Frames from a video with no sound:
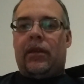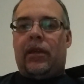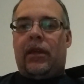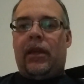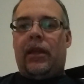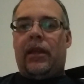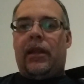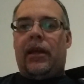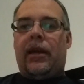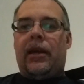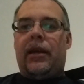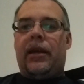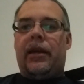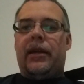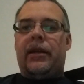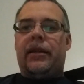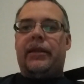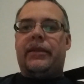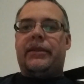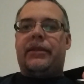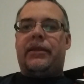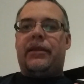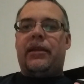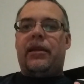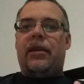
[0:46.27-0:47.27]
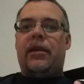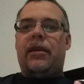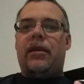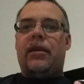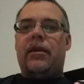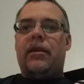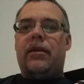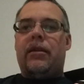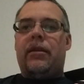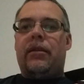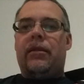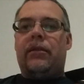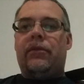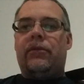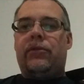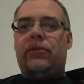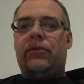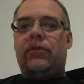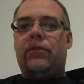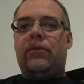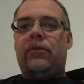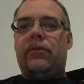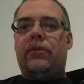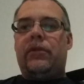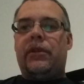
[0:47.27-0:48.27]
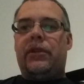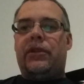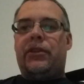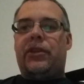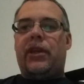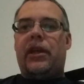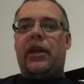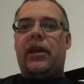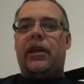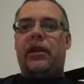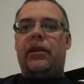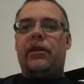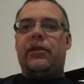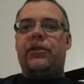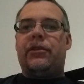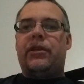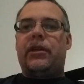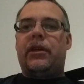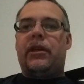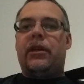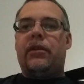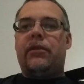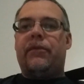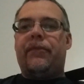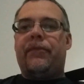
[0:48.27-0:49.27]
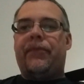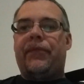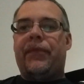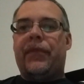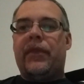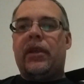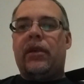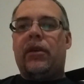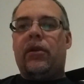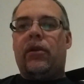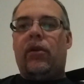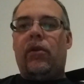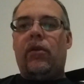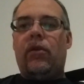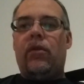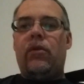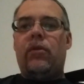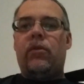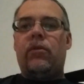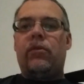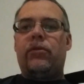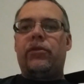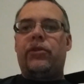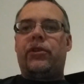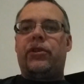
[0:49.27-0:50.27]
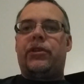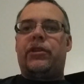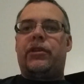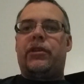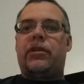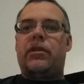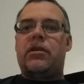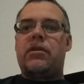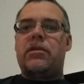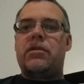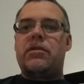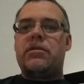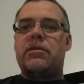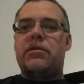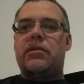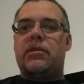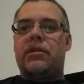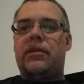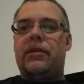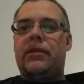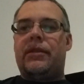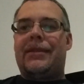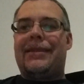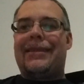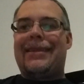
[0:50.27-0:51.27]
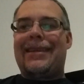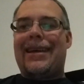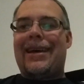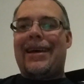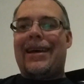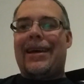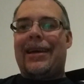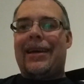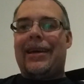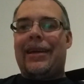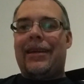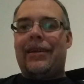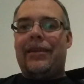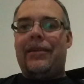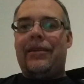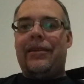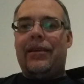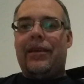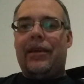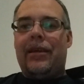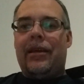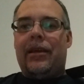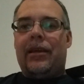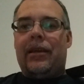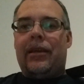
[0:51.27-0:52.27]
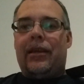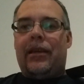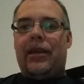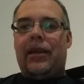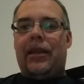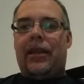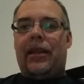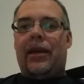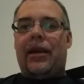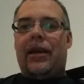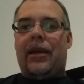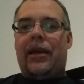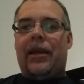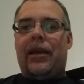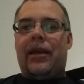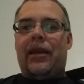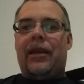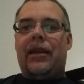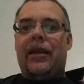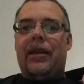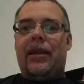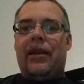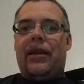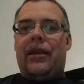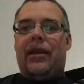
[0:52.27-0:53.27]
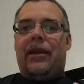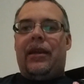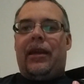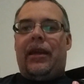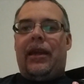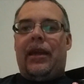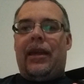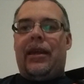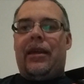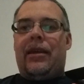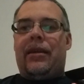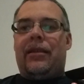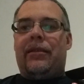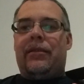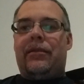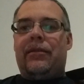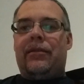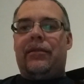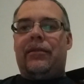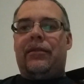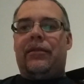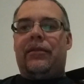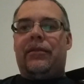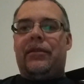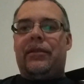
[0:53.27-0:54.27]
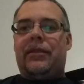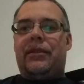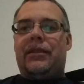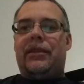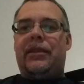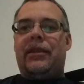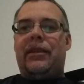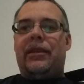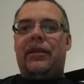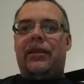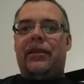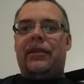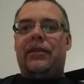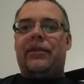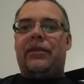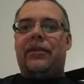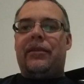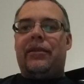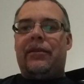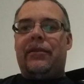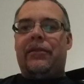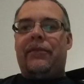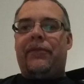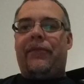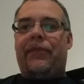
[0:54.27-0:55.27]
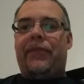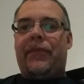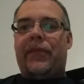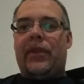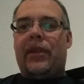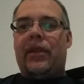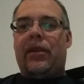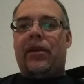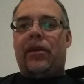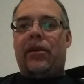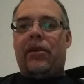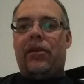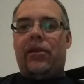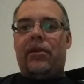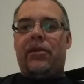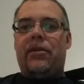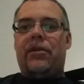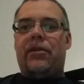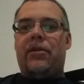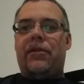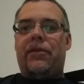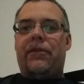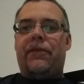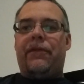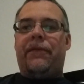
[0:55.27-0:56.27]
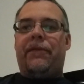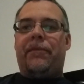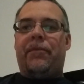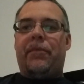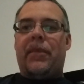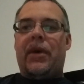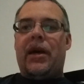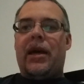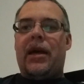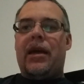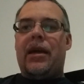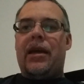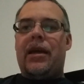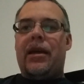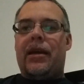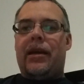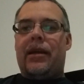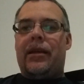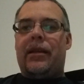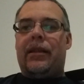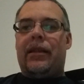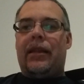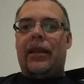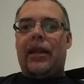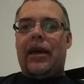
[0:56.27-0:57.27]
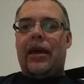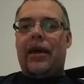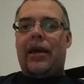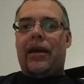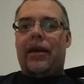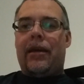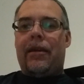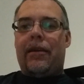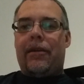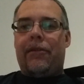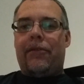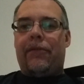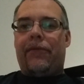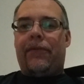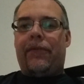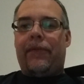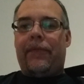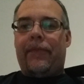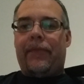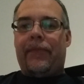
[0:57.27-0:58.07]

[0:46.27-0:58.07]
Can I sail through the changing ocean tide? Can I handle the season of my life?